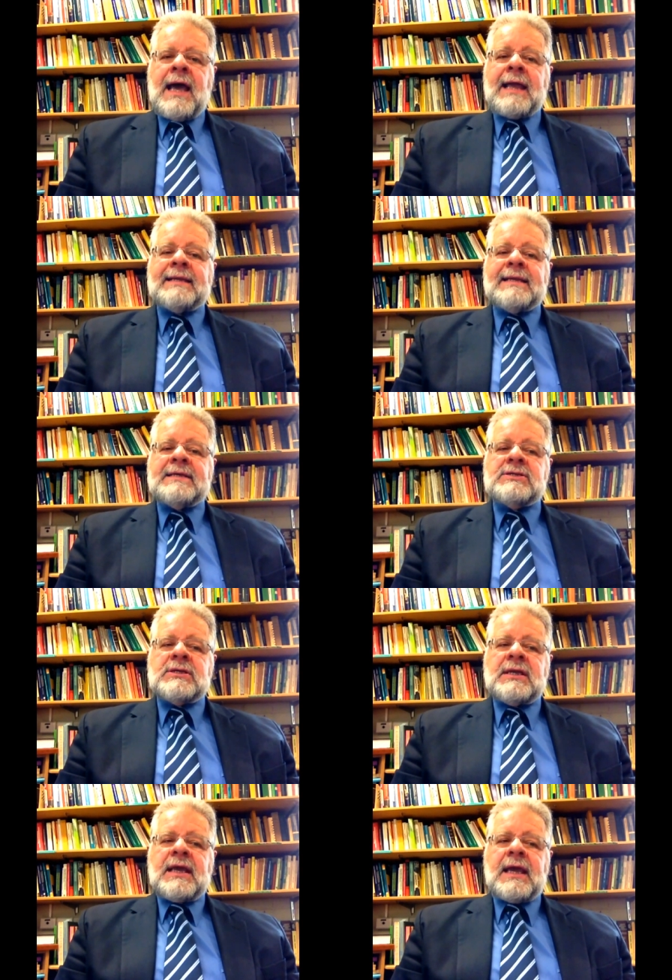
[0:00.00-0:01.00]
at
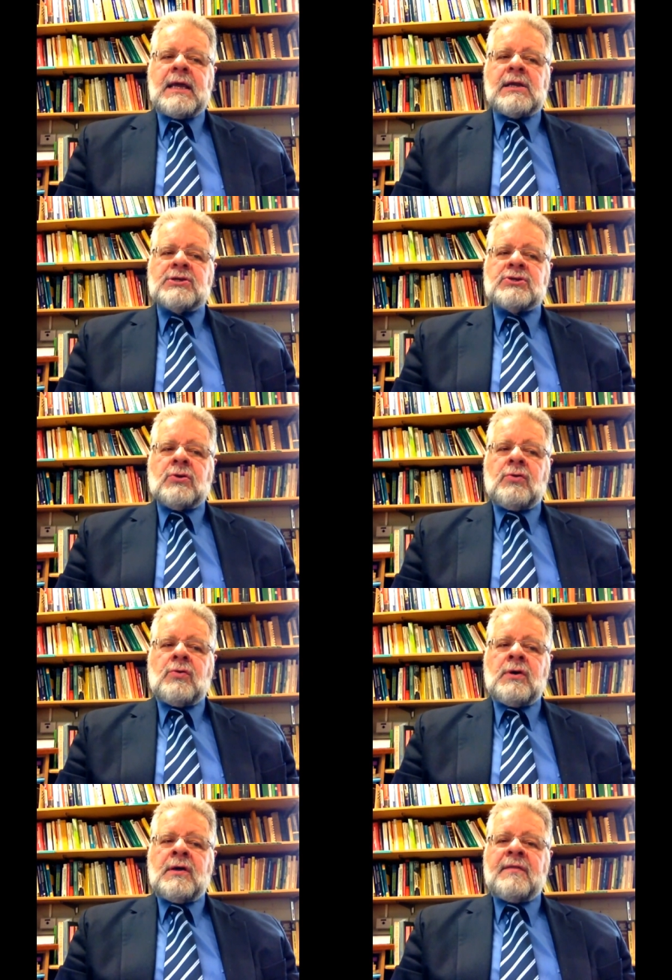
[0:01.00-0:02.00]
least in English
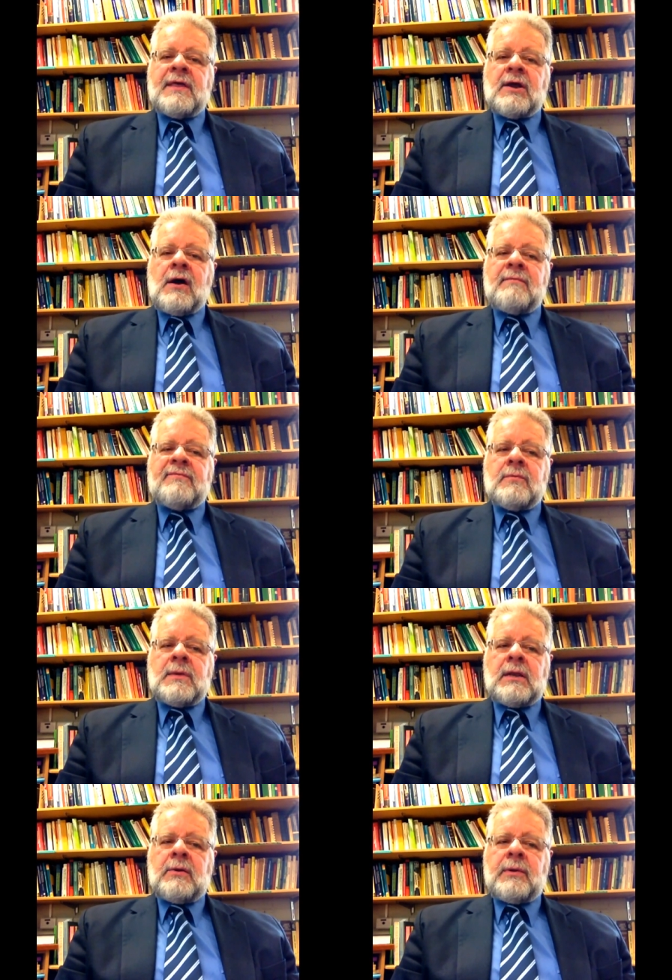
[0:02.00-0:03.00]
law that I am
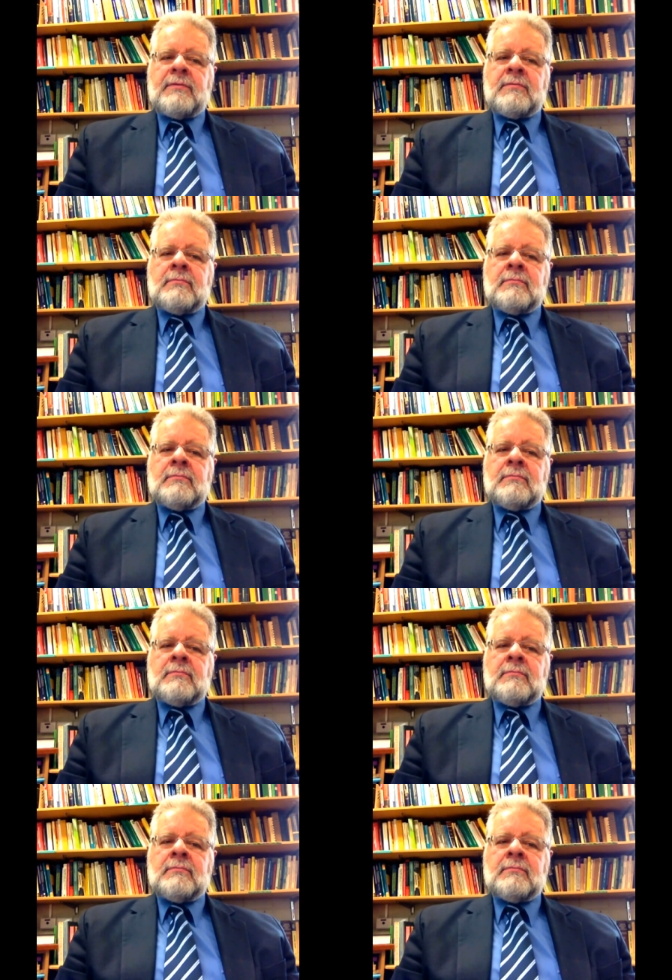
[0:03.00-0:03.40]
familiar with.